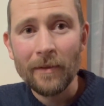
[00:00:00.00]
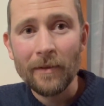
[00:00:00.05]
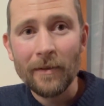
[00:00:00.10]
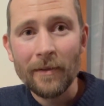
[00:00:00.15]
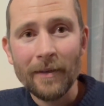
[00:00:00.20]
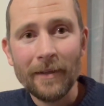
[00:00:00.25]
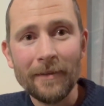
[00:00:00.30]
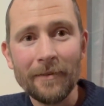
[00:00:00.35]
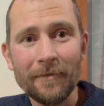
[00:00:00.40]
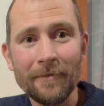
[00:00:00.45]

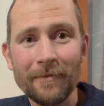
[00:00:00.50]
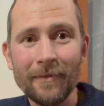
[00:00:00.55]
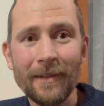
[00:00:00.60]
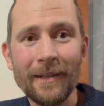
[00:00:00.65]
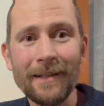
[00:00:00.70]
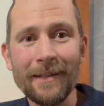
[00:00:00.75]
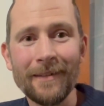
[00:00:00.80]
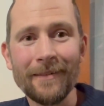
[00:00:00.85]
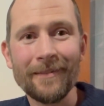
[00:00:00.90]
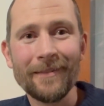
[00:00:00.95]
And
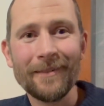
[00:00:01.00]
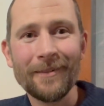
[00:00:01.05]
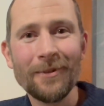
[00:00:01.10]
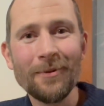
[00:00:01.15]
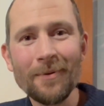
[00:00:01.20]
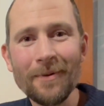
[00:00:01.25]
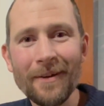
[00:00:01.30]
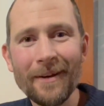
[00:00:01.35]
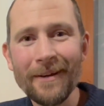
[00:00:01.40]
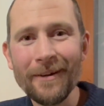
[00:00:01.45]
hey,
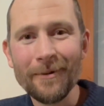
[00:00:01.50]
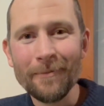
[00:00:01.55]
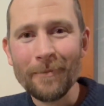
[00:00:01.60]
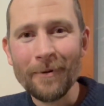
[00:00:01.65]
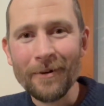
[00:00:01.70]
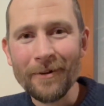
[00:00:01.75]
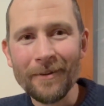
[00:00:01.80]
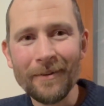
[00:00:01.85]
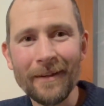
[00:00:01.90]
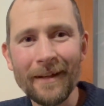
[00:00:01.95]
you and I are
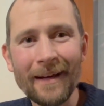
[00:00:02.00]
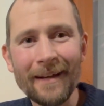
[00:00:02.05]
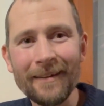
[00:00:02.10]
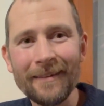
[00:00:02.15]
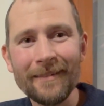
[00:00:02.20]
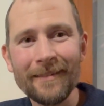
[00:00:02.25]
part of that